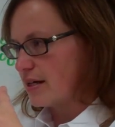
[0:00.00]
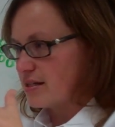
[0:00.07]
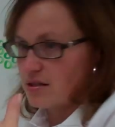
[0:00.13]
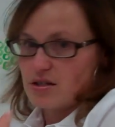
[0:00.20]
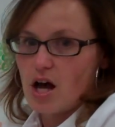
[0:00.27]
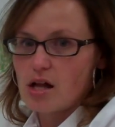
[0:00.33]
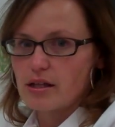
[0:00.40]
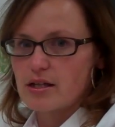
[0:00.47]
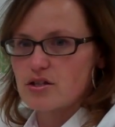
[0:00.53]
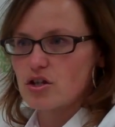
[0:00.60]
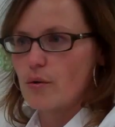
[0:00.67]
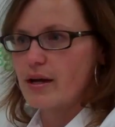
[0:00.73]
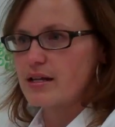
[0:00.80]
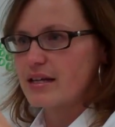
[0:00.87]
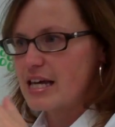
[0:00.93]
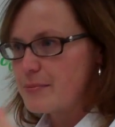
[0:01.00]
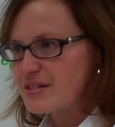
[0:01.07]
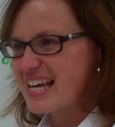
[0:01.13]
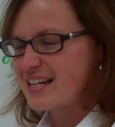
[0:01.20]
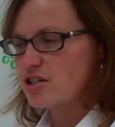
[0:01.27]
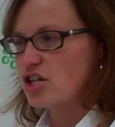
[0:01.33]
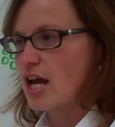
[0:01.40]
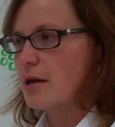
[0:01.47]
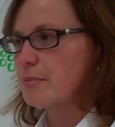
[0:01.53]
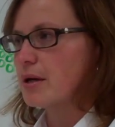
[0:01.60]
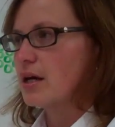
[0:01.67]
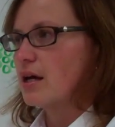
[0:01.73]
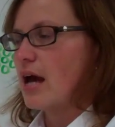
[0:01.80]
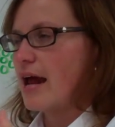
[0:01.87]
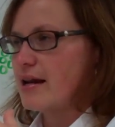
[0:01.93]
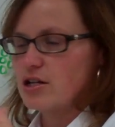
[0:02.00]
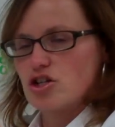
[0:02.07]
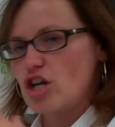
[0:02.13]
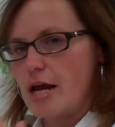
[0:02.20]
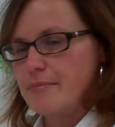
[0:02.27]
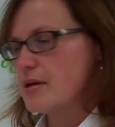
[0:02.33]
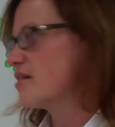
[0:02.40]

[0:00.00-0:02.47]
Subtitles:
solid, so it keeps that shape and its shape